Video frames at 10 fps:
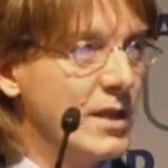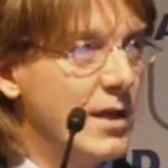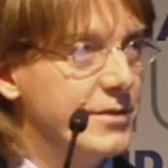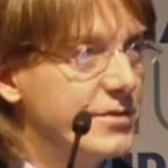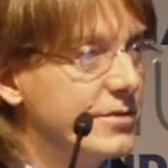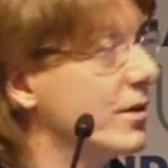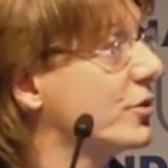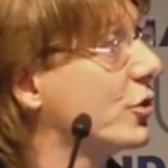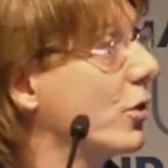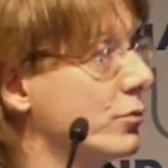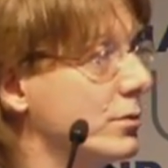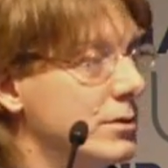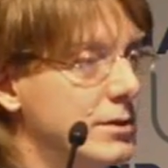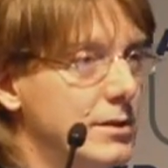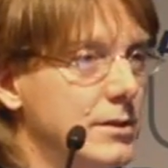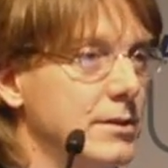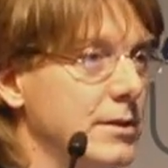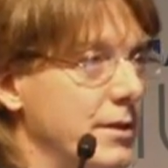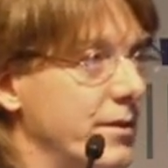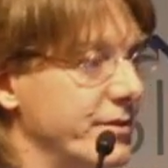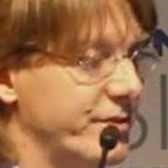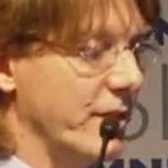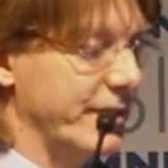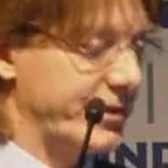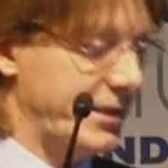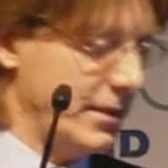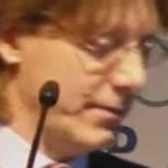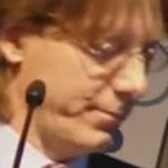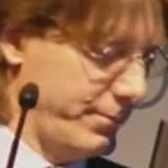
as shown in this slide here.